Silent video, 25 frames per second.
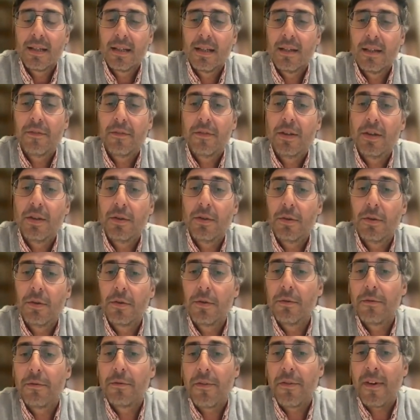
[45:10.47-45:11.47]
If
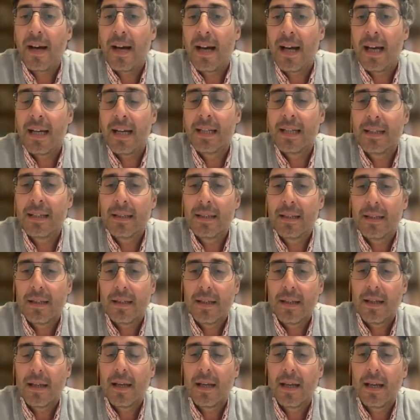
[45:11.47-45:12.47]
you find
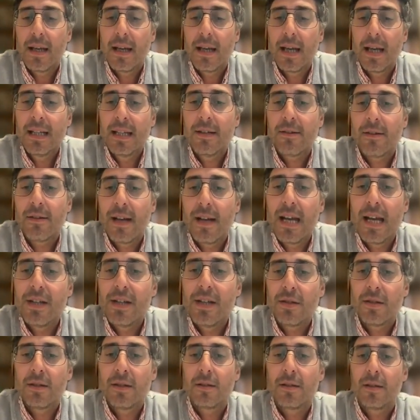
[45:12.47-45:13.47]
any
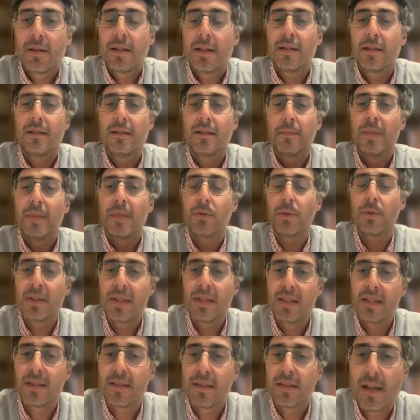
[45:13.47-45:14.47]
relation between
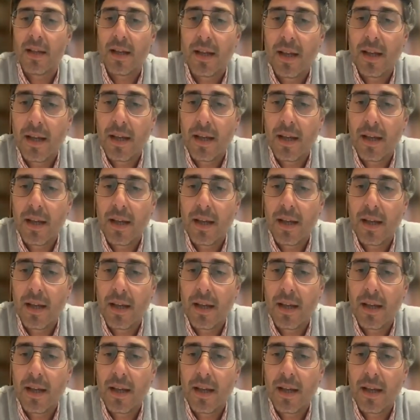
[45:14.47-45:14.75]
these